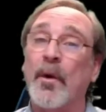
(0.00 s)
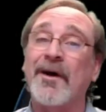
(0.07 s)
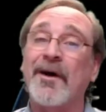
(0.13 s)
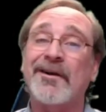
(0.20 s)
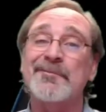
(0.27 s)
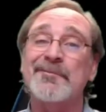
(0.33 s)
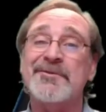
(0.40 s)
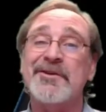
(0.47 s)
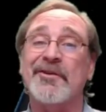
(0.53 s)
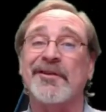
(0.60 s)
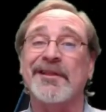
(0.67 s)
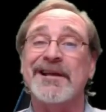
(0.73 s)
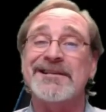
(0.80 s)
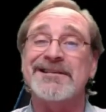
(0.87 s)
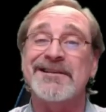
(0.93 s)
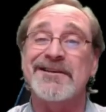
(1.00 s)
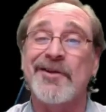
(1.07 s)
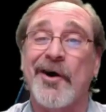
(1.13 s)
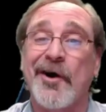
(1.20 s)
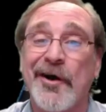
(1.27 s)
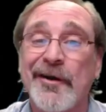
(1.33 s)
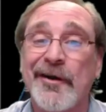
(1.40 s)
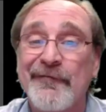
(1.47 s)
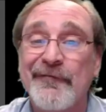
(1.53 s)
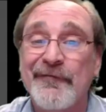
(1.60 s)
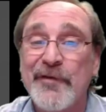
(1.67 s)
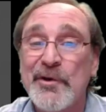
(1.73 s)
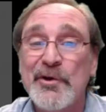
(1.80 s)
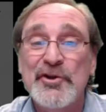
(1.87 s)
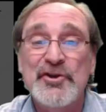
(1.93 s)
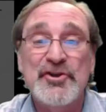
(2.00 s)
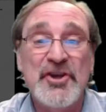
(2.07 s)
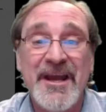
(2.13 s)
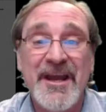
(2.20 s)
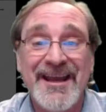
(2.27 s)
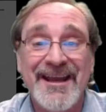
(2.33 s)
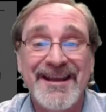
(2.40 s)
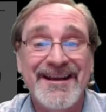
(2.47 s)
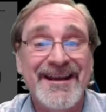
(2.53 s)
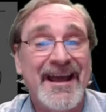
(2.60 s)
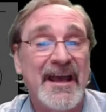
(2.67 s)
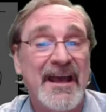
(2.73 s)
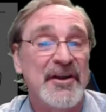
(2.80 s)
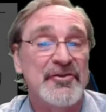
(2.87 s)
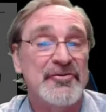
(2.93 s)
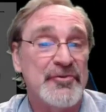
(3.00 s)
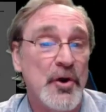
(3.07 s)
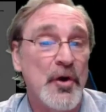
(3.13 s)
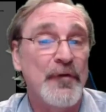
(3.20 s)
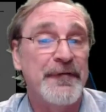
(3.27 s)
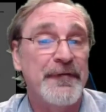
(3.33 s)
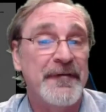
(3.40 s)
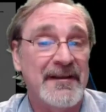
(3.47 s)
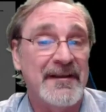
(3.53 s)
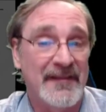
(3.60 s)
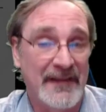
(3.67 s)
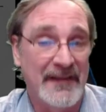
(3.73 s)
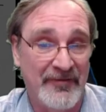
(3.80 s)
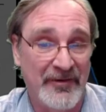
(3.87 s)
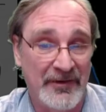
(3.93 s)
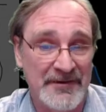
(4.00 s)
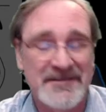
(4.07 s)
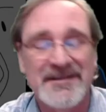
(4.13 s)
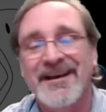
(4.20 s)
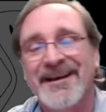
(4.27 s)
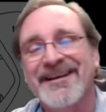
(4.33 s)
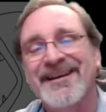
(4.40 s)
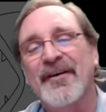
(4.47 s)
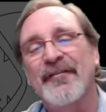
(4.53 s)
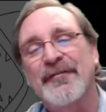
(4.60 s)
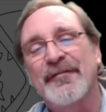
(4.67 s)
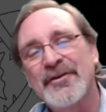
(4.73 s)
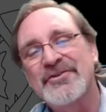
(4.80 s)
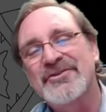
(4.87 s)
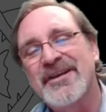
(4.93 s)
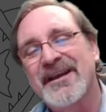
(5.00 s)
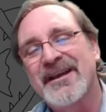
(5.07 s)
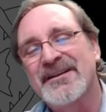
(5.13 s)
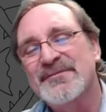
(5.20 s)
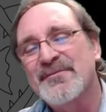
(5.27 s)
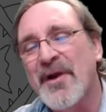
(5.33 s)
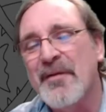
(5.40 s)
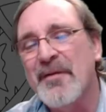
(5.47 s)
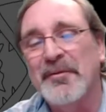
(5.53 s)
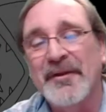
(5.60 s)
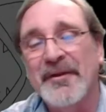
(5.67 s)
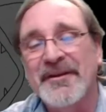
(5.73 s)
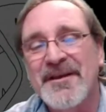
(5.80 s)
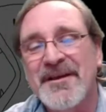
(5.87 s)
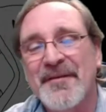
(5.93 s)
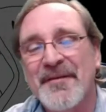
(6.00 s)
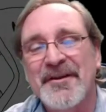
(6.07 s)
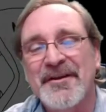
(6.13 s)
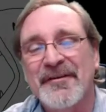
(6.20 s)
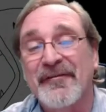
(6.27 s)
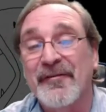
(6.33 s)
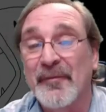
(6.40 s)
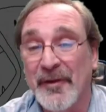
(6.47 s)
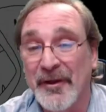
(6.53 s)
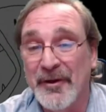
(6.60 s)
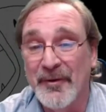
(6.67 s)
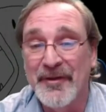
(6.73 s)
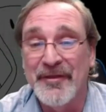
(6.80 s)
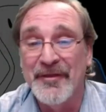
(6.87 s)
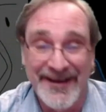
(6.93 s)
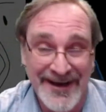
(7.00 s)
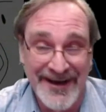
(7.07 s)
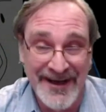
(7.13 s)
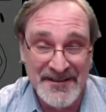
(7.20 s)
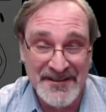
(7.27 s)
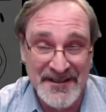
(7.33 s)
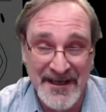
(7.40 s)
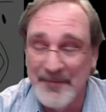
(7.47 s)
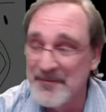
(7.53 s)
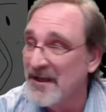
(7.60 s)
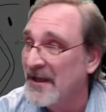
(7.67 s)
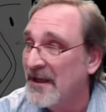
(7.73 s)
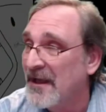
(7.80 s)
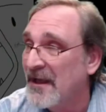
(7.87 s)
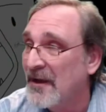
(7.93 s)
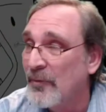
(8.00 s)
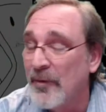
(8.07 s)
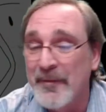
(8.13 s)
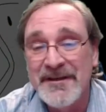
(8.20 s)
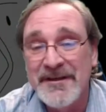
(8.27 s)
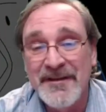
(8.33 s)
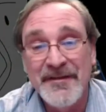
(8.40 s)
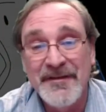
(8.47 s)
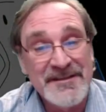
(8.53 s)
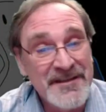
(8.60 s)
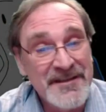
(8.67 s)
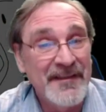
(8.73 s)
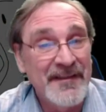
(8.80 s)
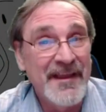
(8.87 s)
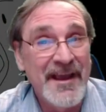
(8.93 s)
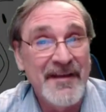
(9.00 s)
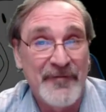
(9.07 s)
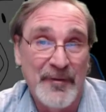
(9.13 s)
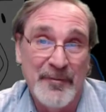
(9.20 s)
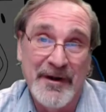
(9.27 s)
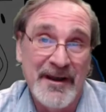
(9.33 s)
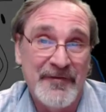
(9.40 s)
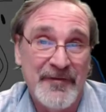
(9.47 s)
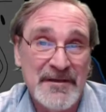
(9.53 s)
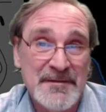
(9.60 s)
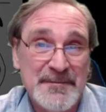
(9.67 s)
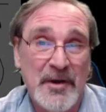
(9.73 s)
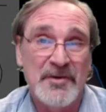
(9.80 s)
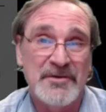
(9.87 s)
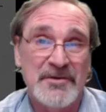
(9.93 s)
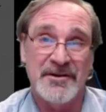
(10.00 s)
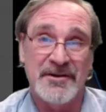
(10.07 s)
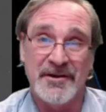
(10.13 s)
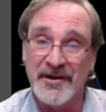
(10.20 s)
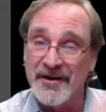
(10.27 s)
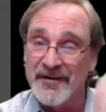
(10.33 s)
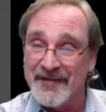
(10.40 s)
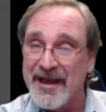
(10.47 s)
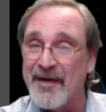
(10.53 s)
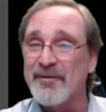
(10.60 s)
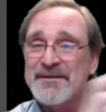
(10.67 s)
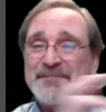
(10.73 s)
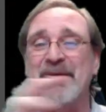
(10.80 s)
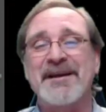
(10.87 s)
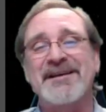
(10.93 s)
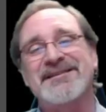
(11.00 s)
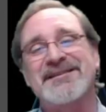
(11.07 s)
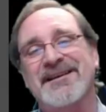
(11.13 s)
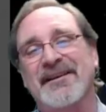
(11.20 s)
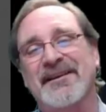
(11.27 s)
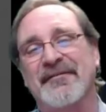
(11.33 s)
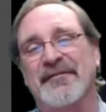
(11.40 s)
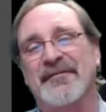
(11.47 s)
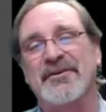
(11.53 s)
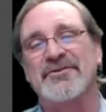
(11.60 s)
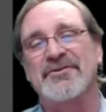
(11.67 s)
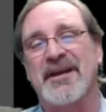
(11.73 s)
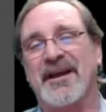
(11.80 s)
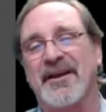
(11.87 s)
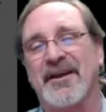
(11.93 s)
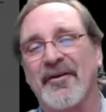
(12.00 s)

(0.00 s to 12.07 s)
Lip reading: Welcome to the lesson on food chain and trophic levels. Now, food chain is probably something you're familiar with, the concept. When we did the sunlight for breakfast poster, that was basically a food chain.